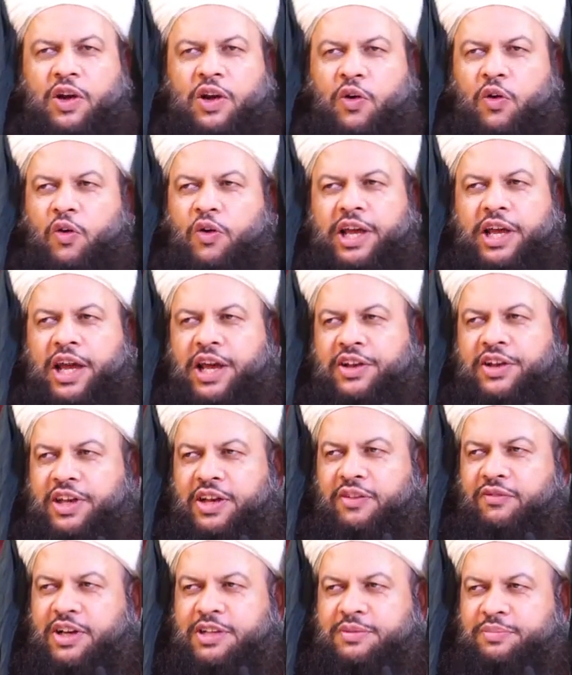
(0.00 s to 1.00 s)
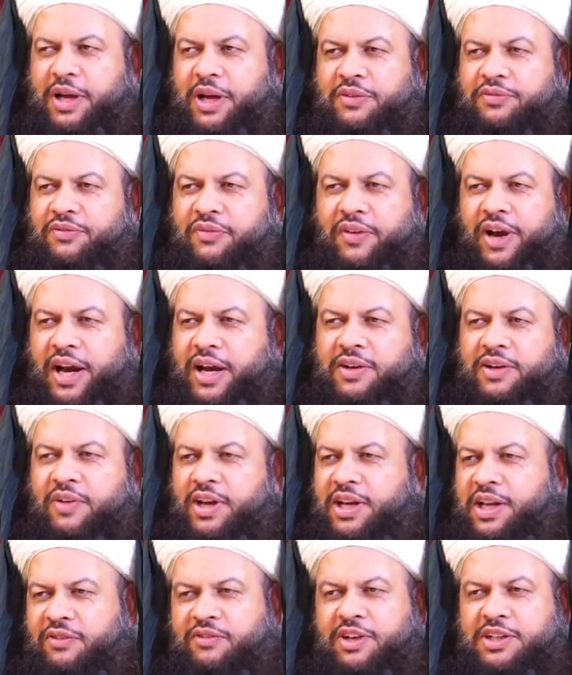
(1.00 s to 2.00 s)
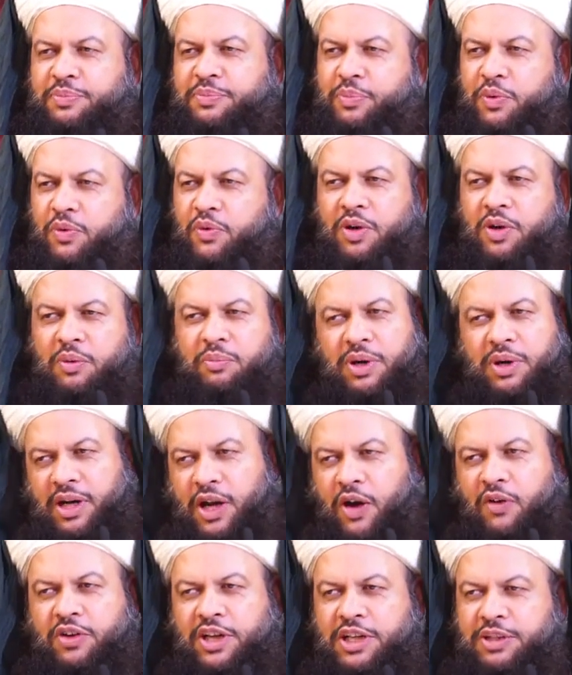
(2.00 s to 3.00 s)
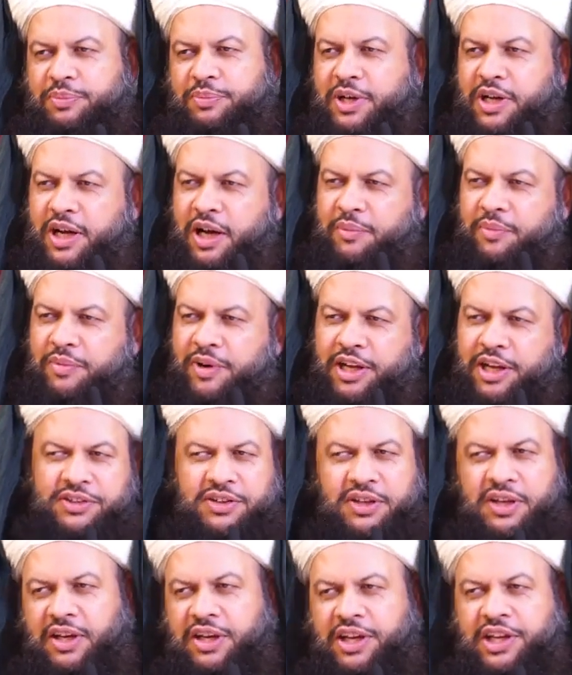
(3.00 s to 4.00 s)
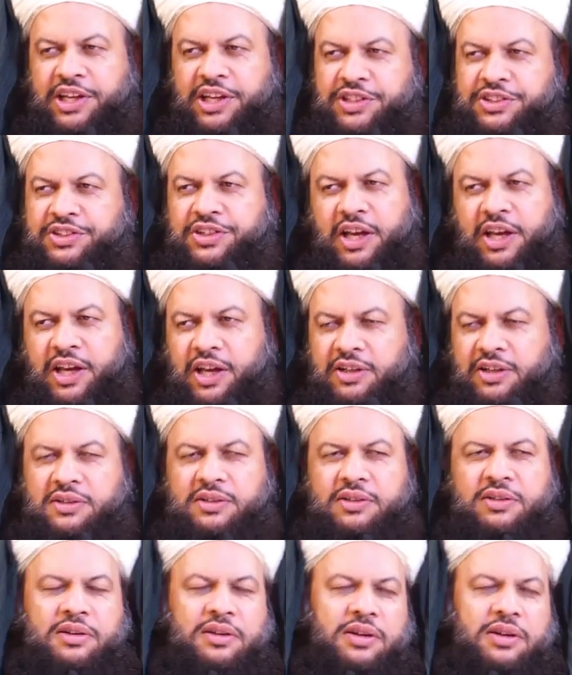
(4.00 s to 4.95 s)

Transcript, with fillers: oh yeah, he was my friend when he was poor, but now he's become rich, he changed.